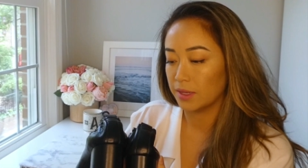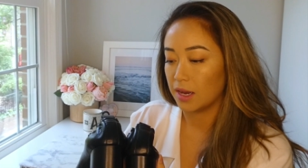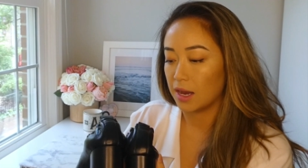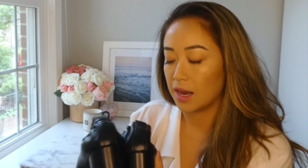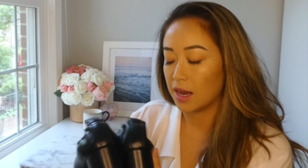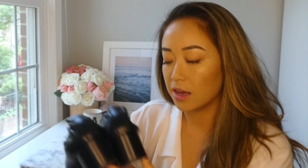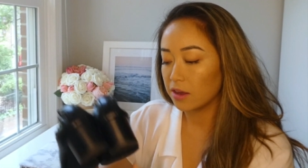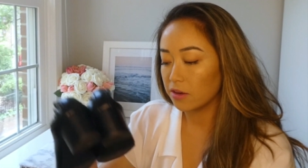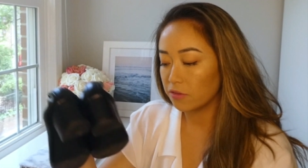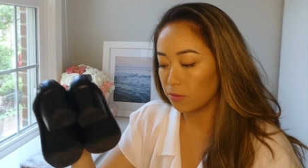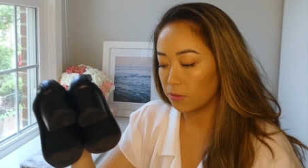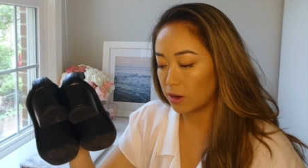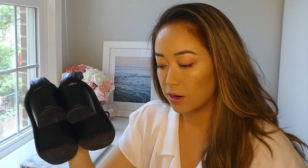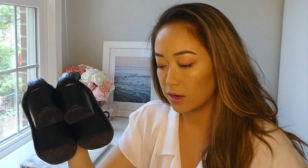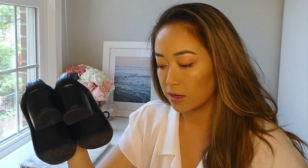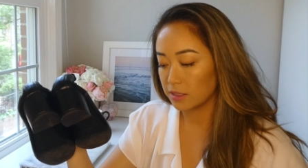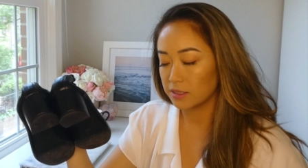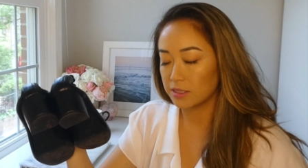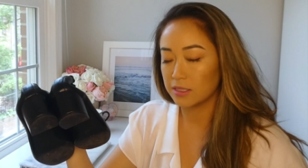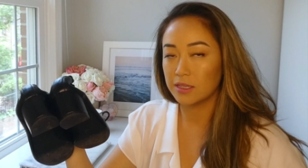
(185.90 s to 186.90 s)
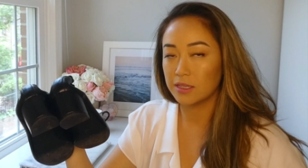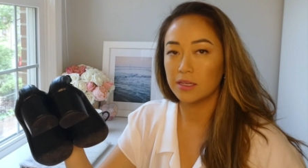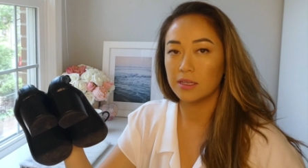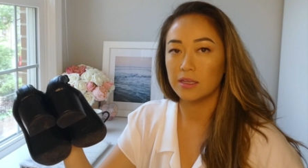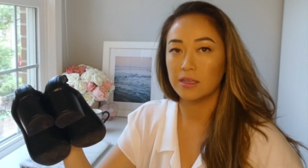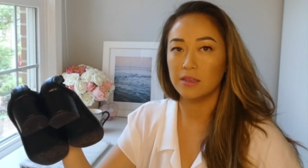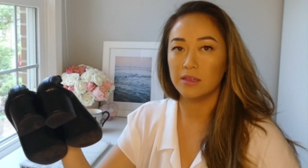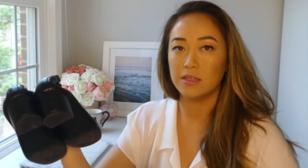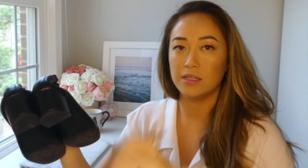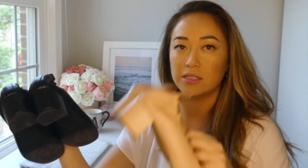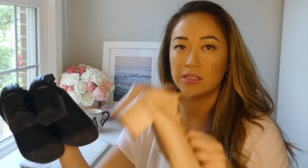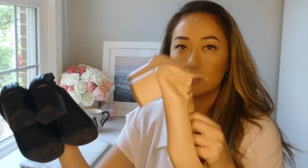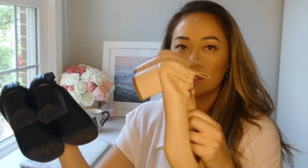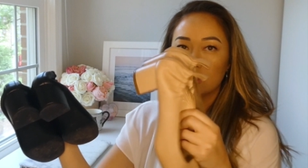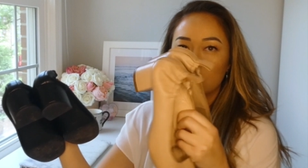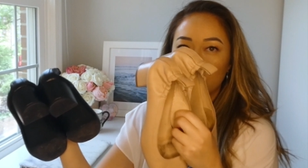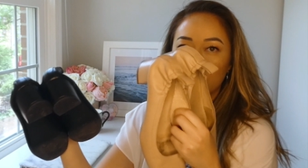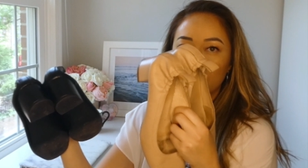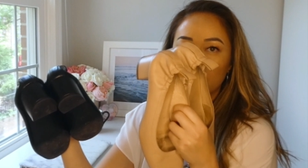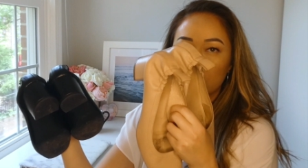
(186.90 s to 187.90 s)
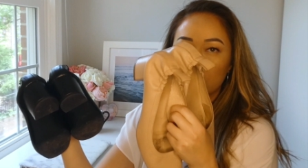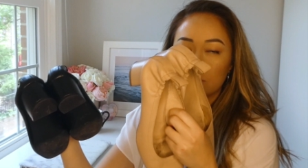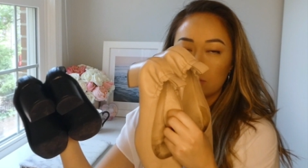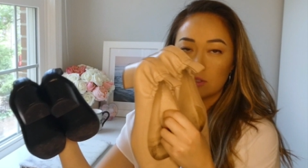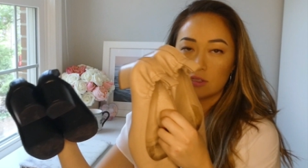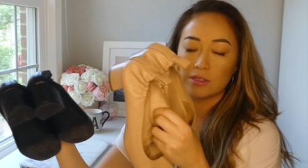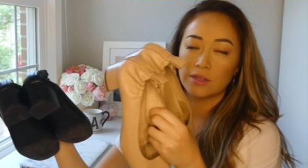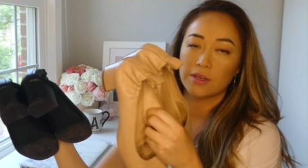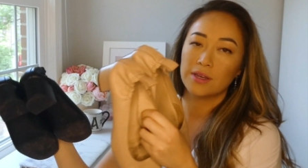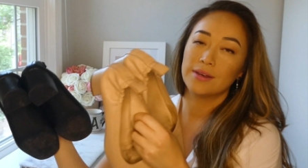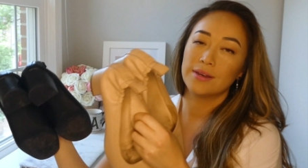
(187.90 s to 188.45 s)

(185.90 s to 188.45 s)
I walked in these shoes,